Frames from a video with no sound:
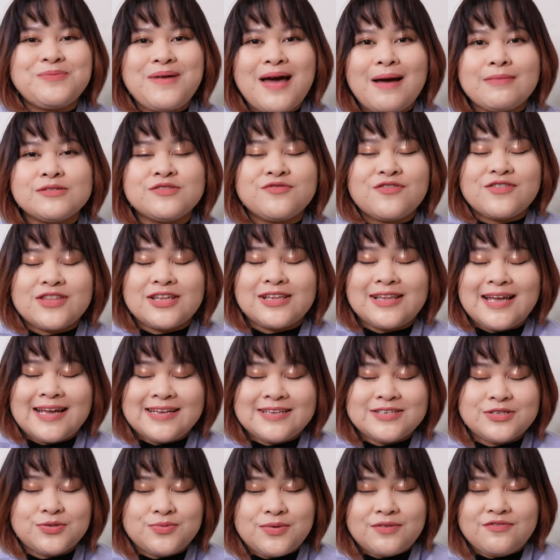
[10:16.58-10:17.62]
Maps for the
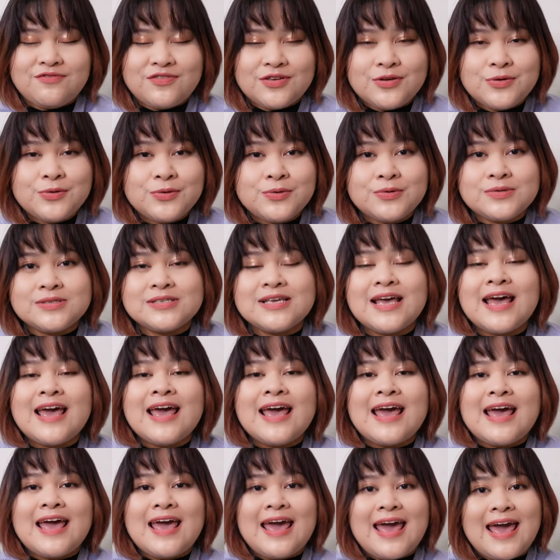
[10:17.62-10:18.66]
latest reviews
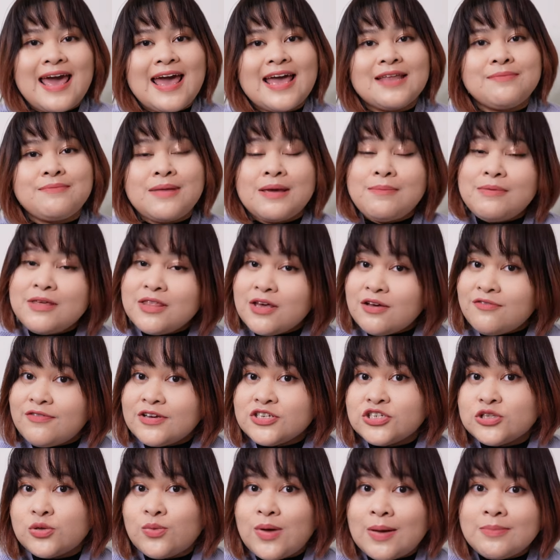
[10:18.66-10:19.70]
and maybe the
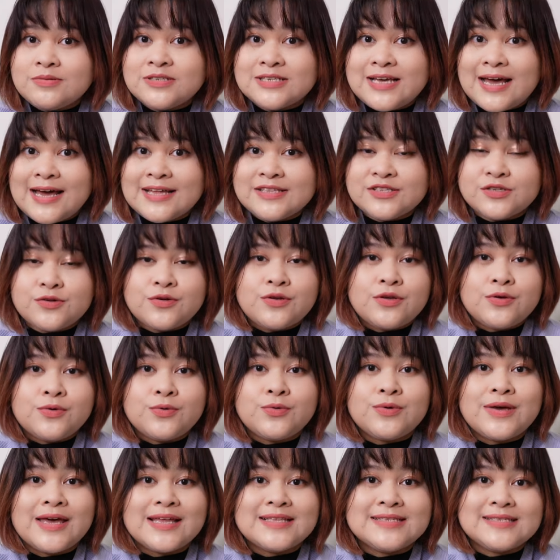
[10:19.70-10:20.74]
official website so
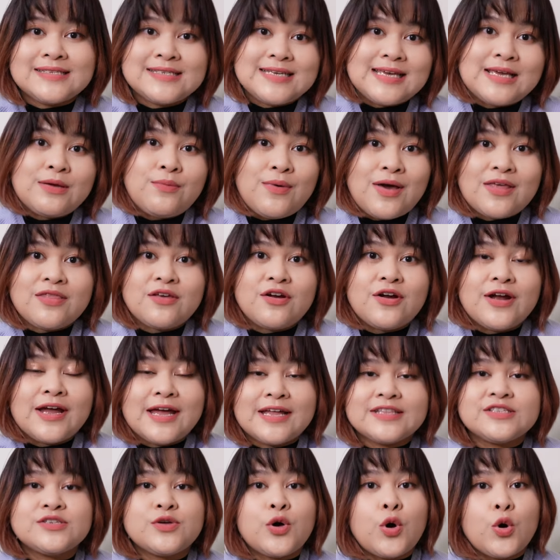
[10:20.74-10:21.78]
you can see whether
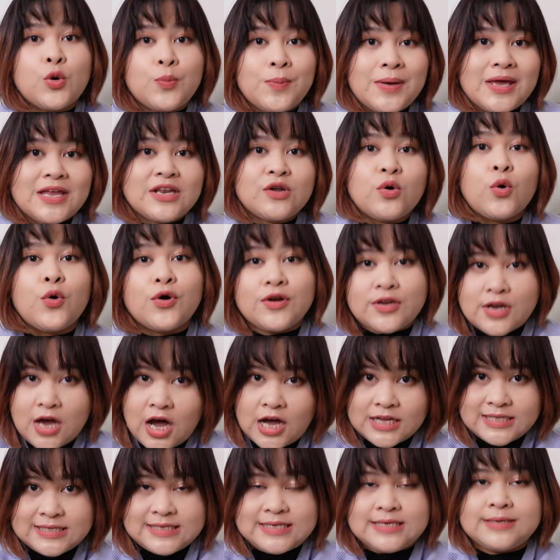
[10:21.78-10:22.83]
it's open or
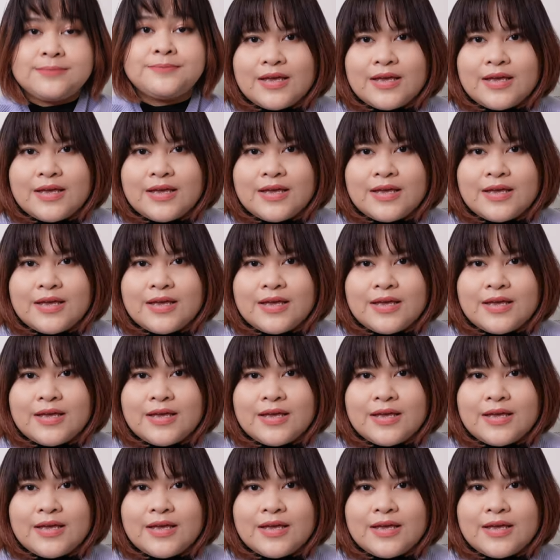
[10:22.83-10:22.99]
not.